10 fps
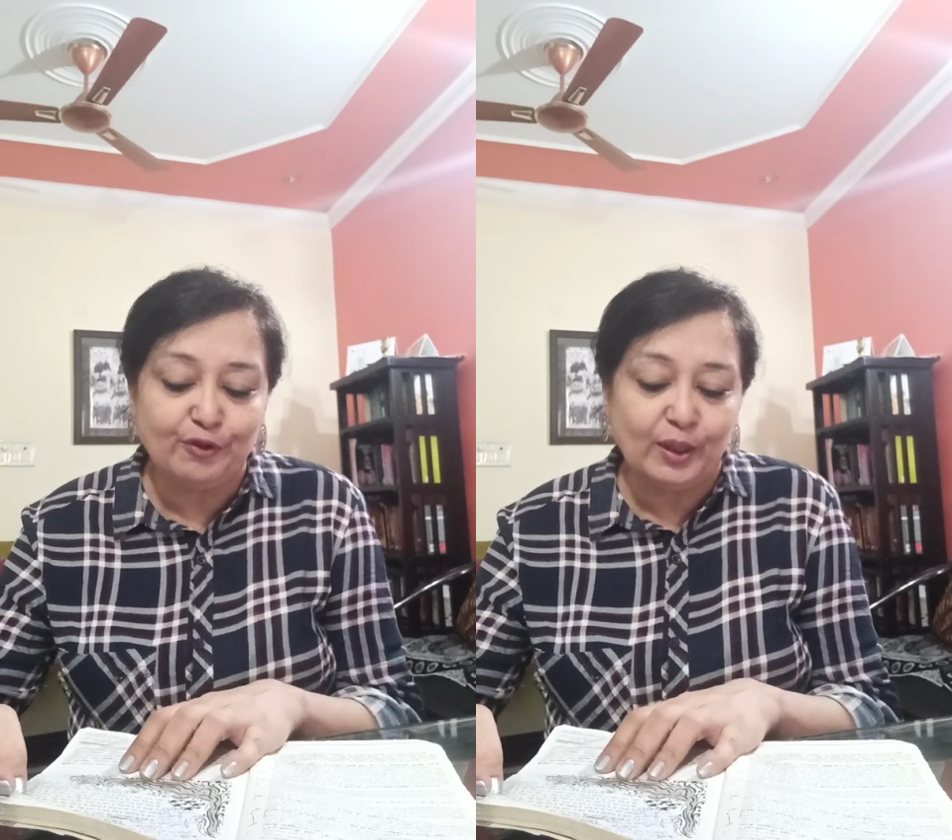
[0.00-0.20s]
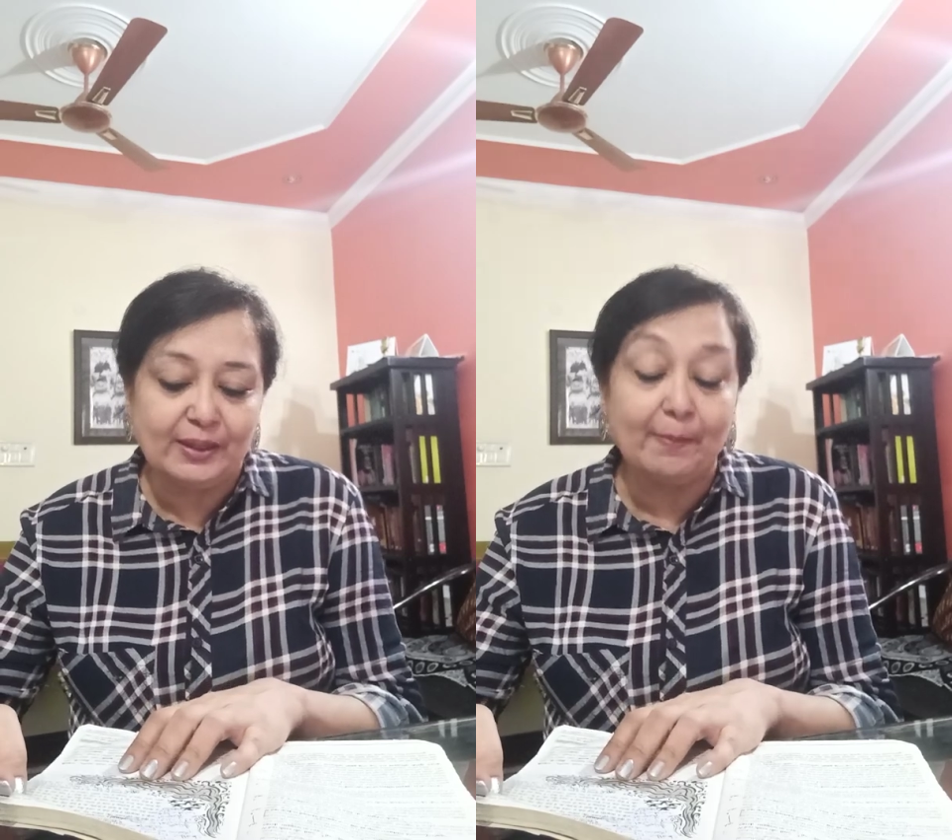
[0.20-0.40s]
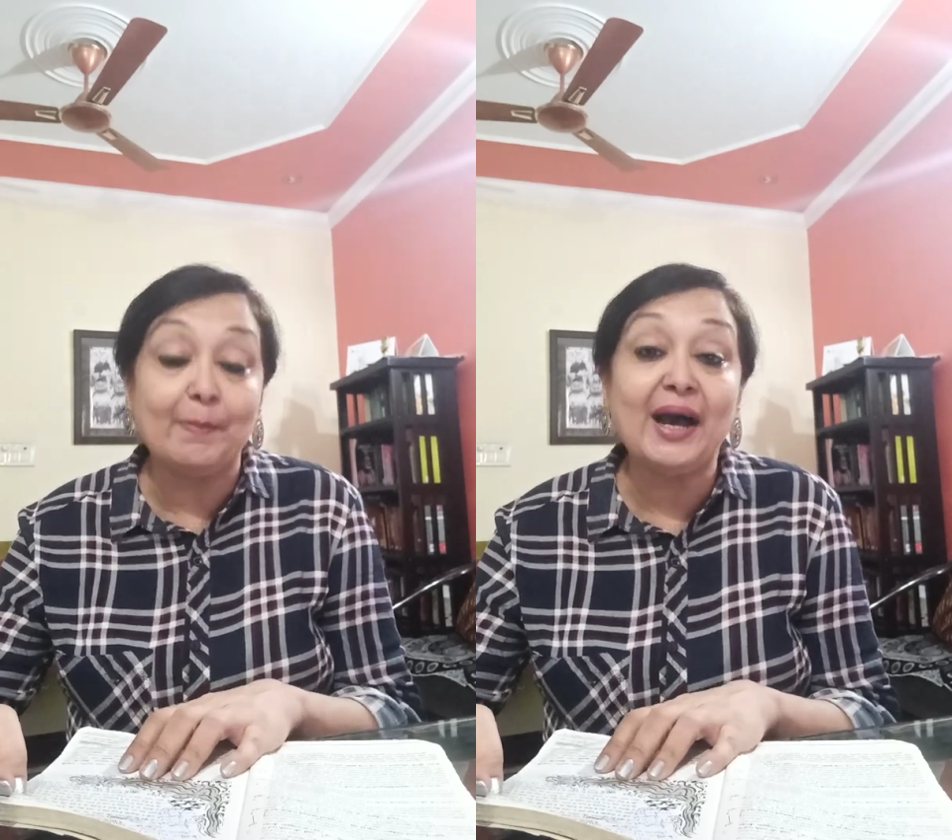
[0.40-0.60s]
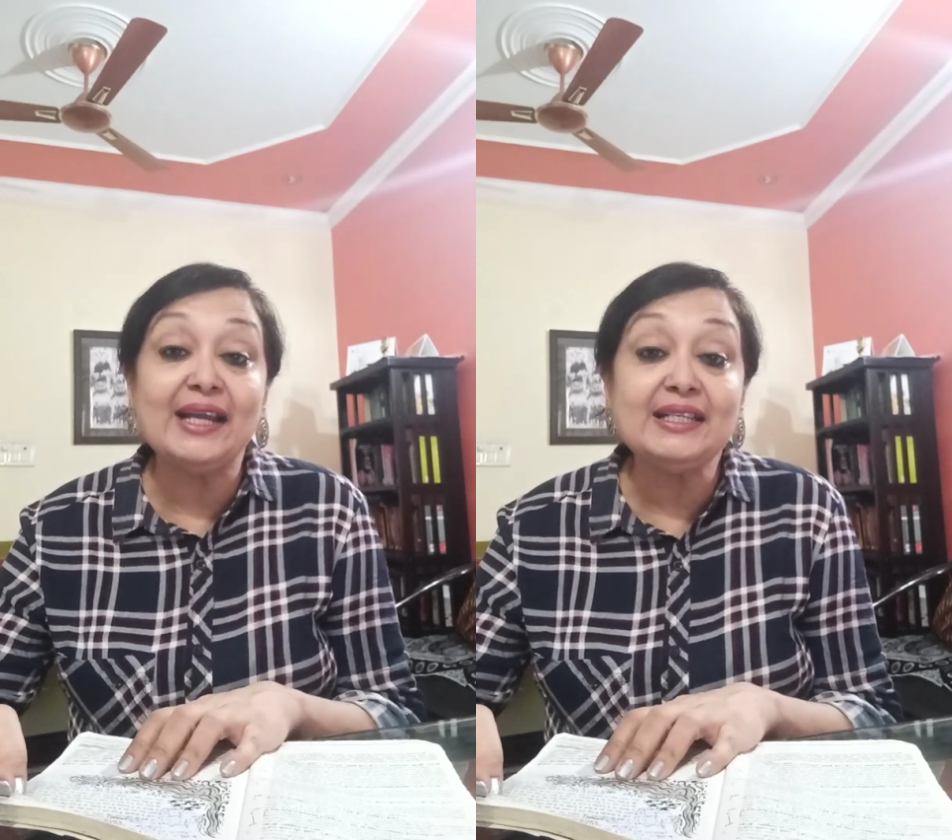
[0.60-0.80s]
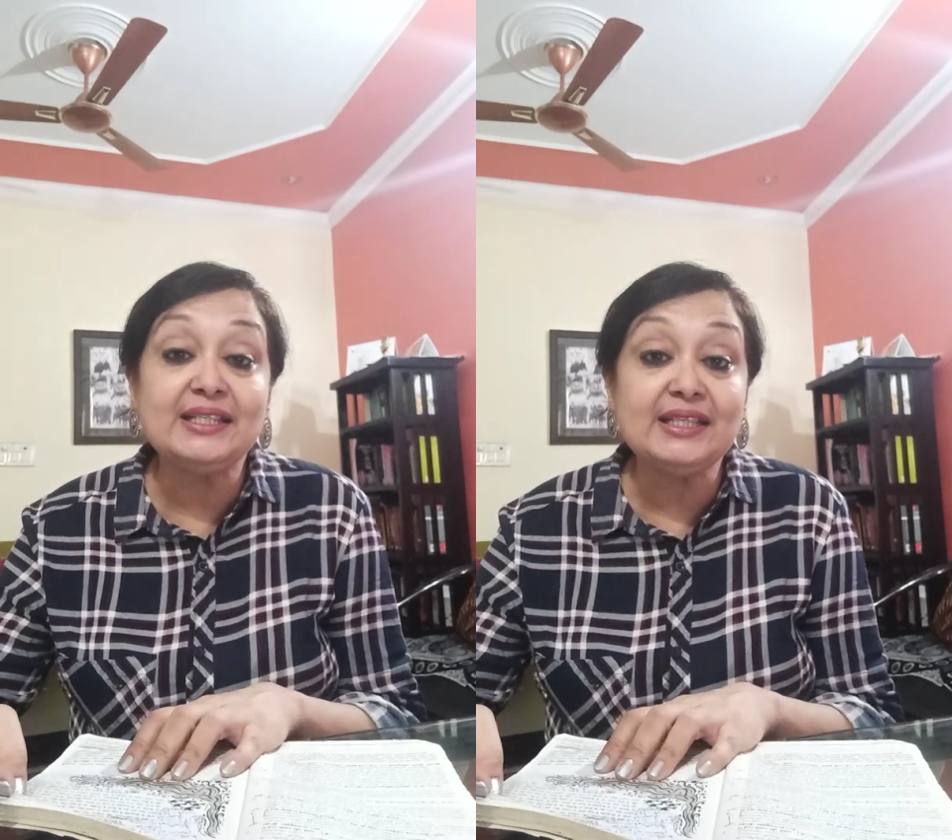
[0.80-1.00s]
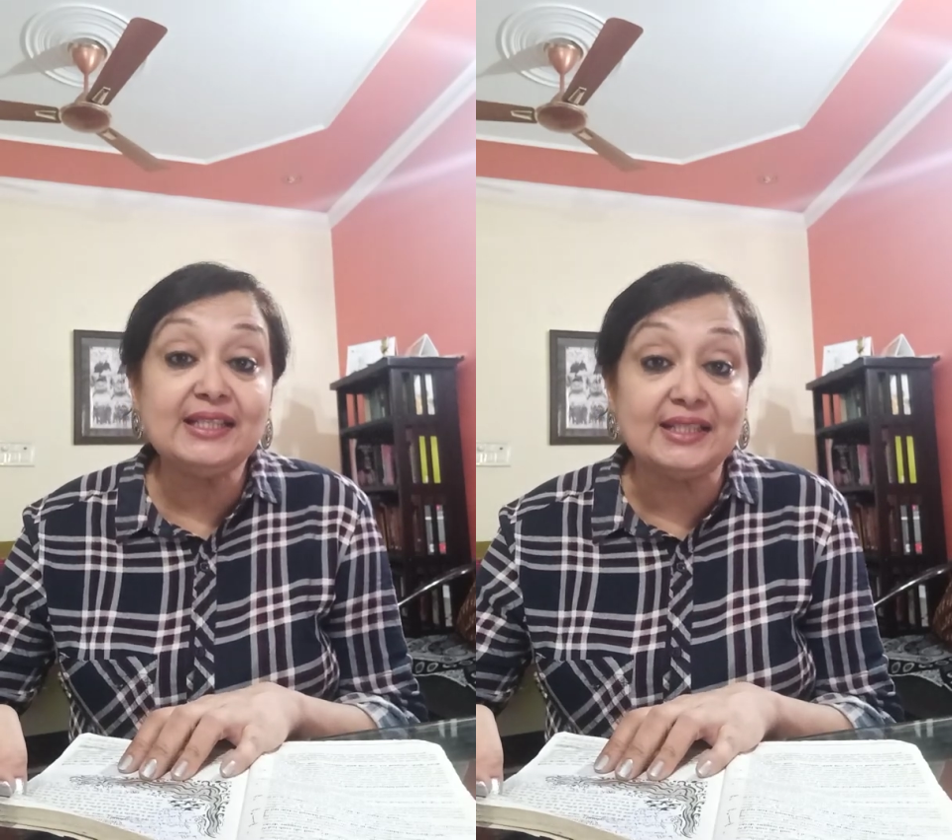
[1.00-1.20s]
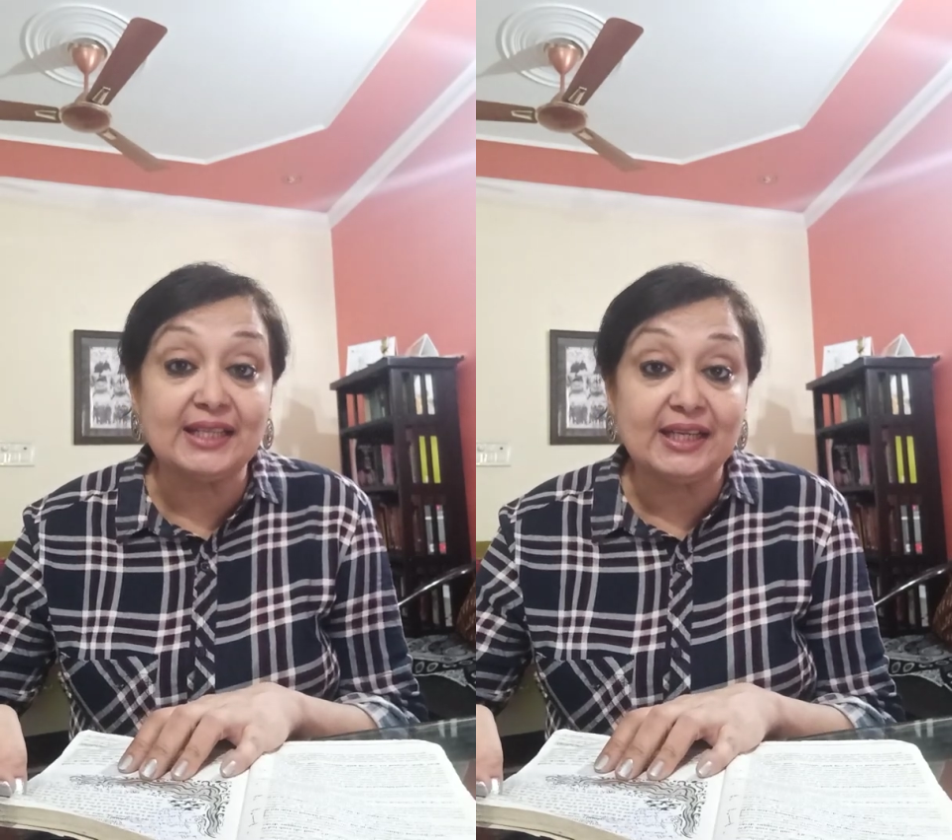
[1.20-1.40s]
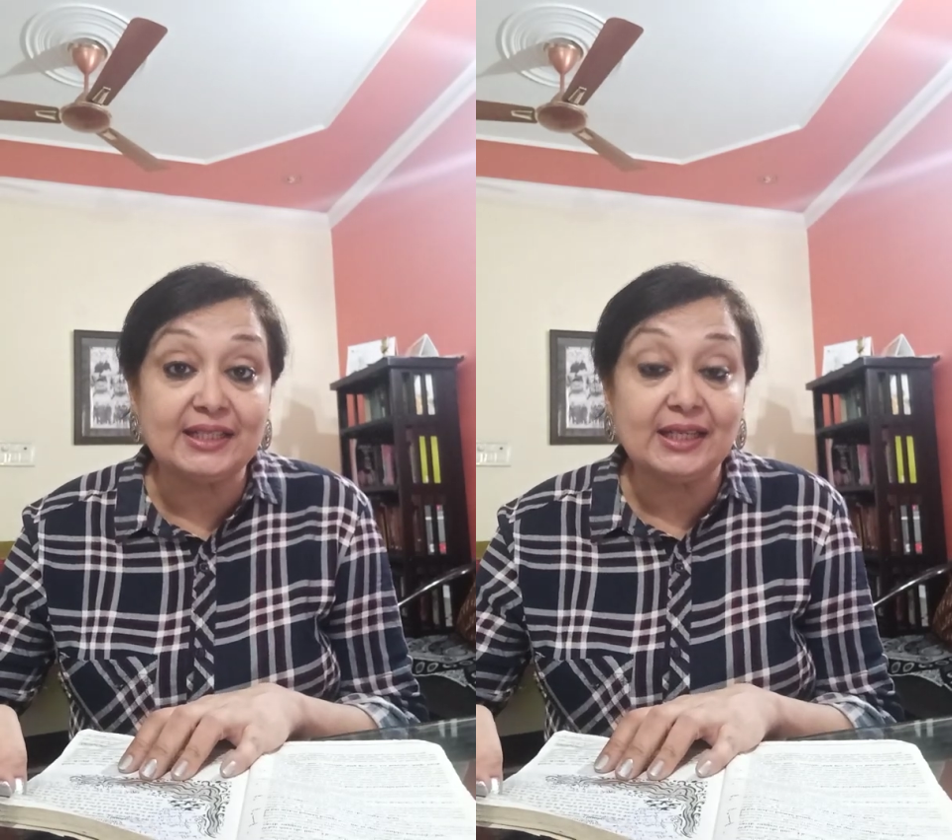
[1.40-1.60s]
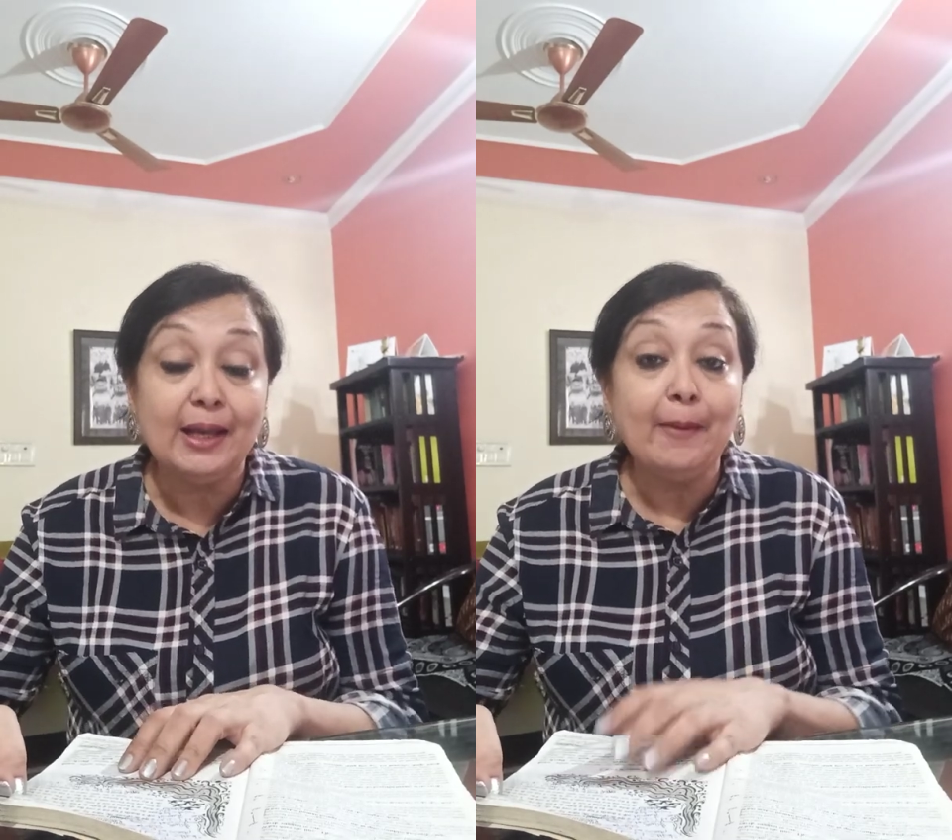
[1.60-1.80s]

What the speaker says: for the mighty dead.